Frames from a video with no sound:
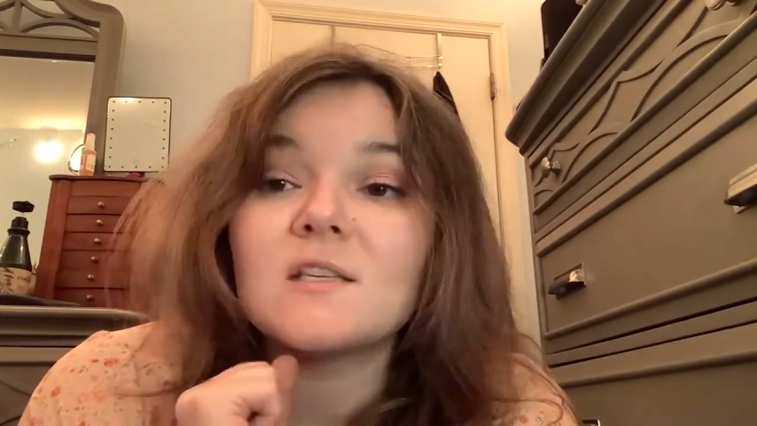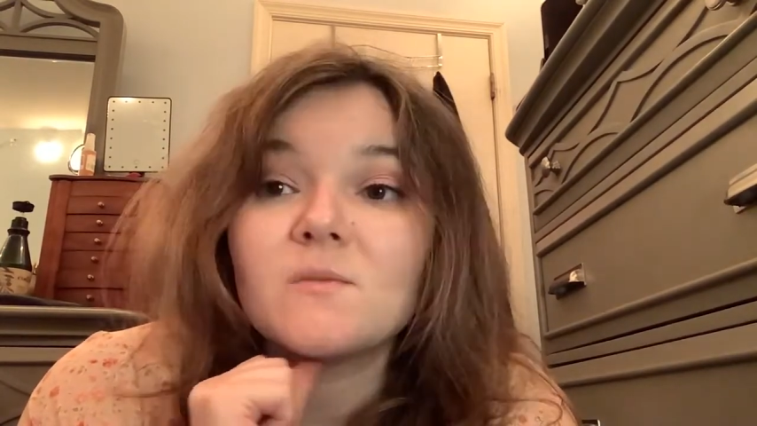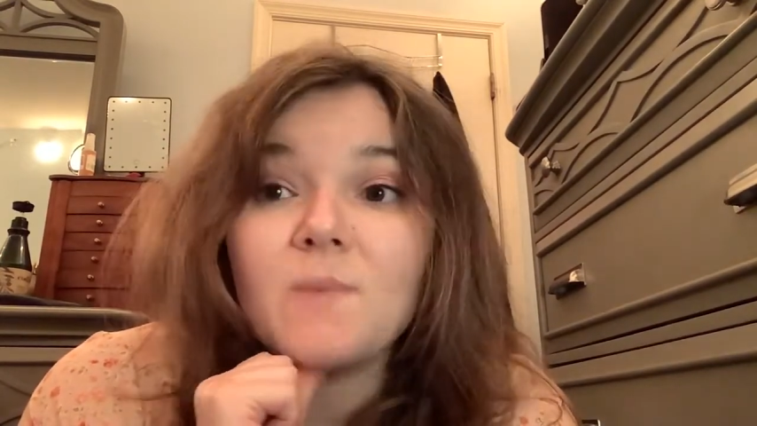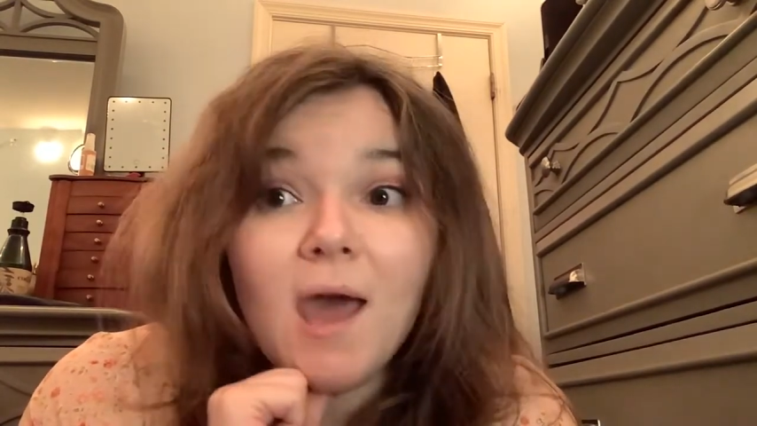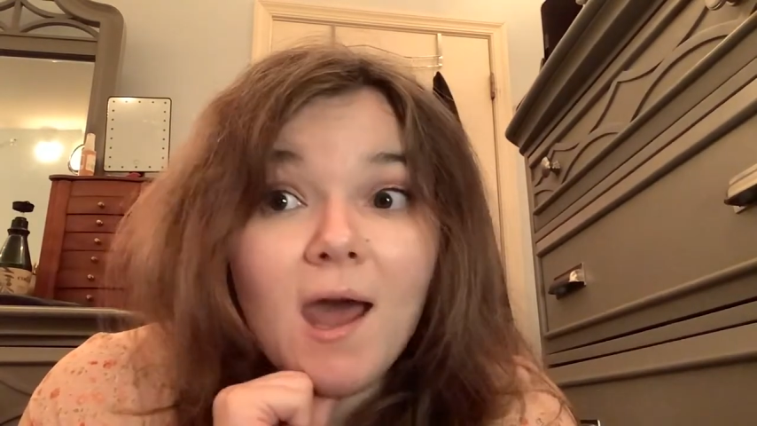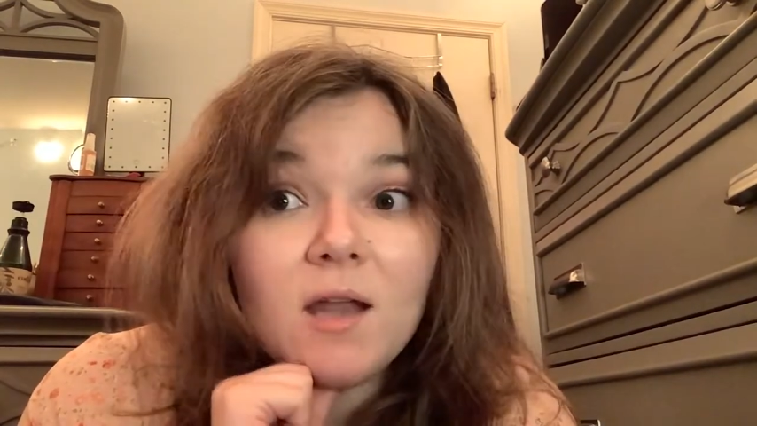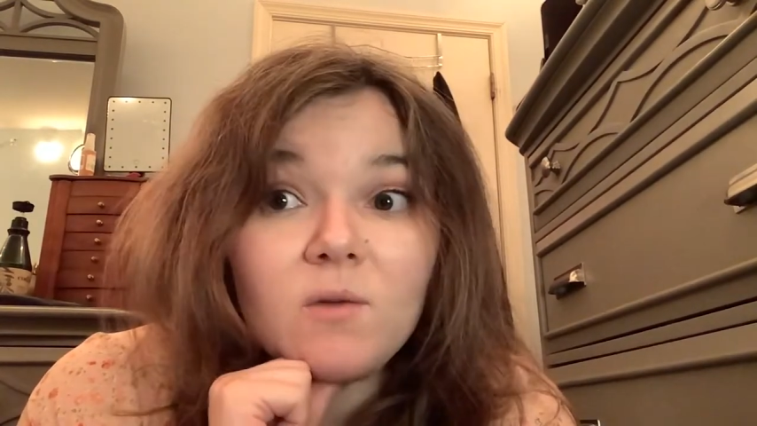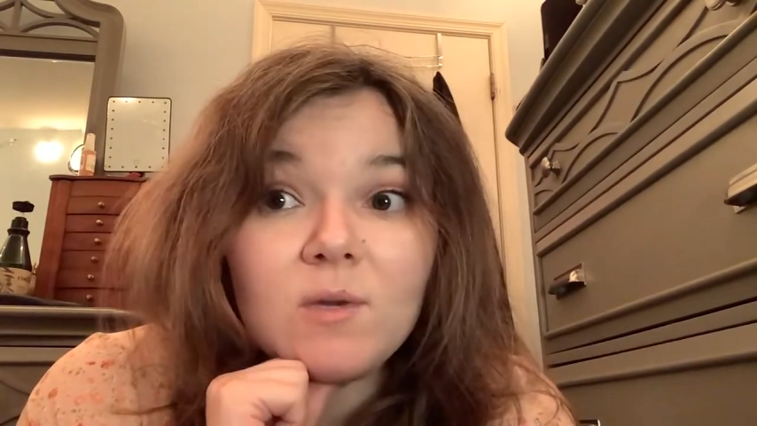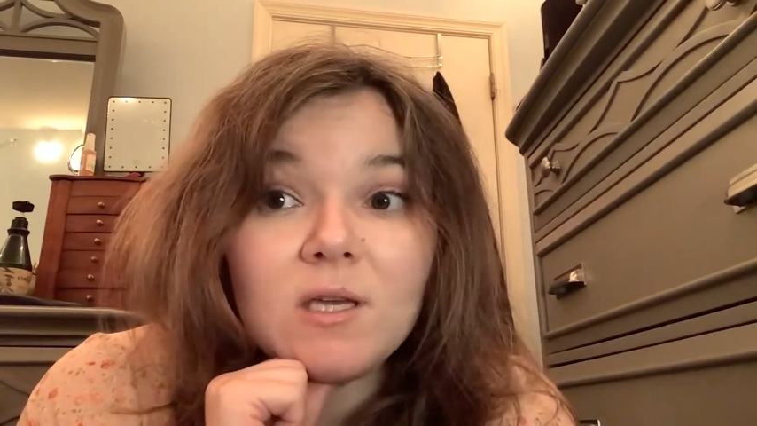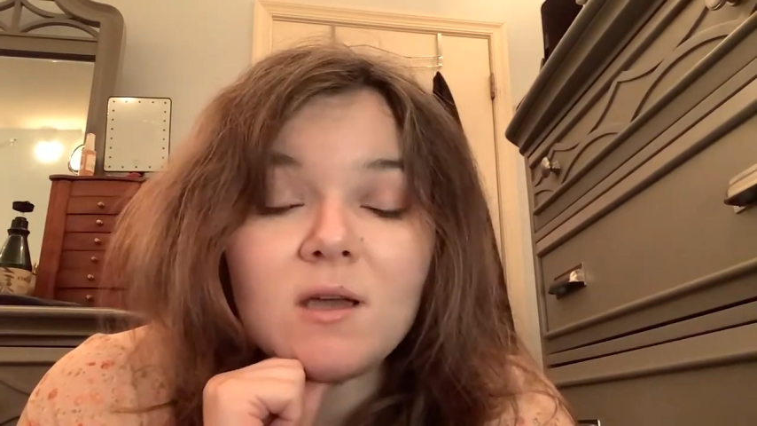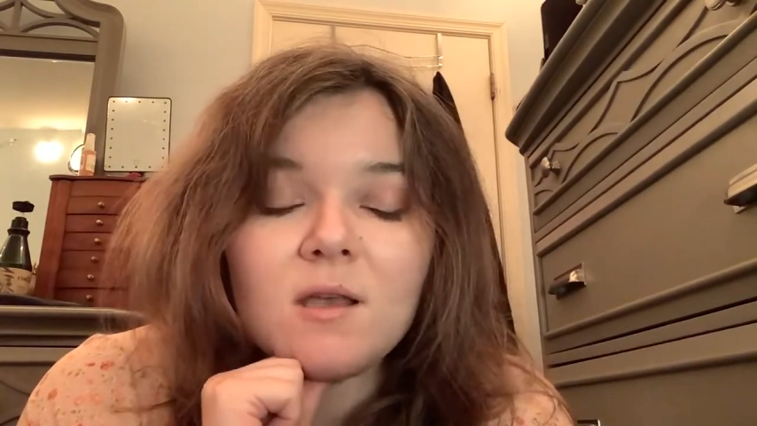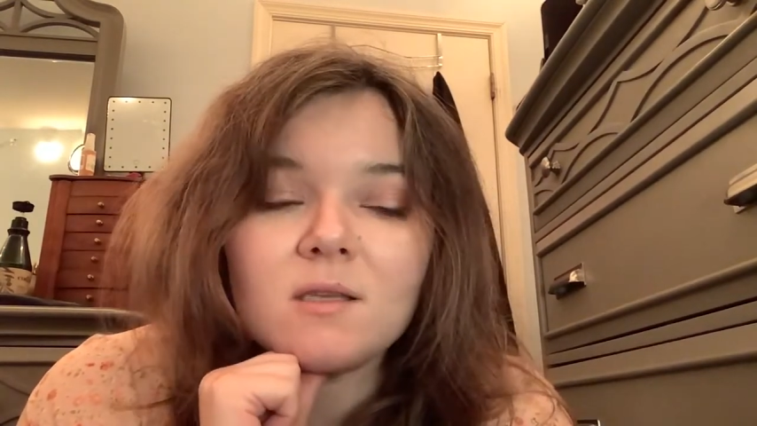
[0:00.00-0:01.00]
is bad
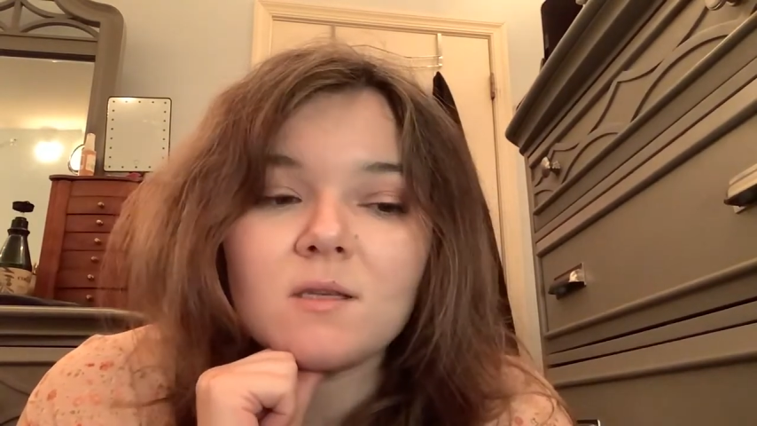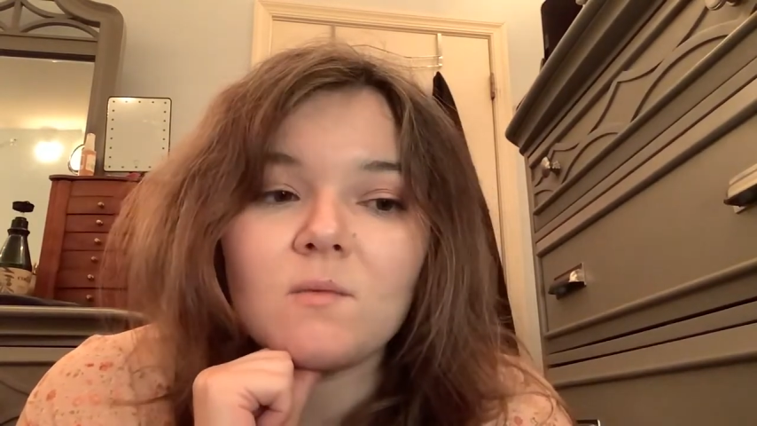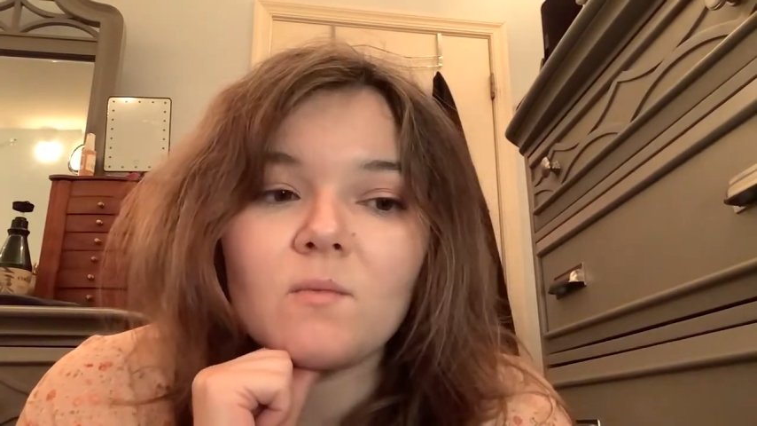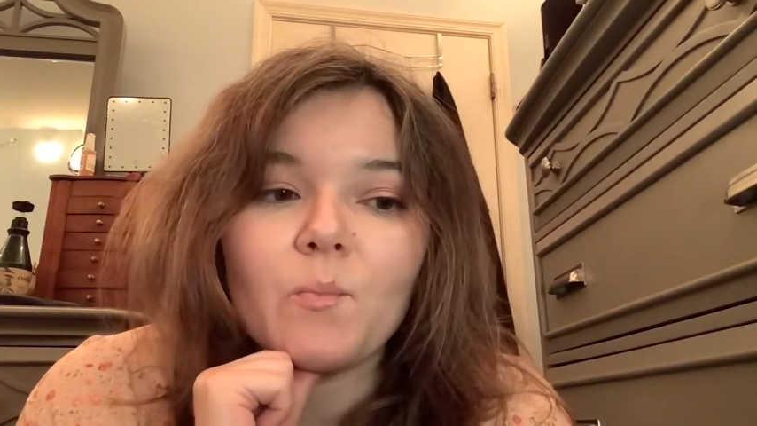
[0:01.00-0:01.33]
because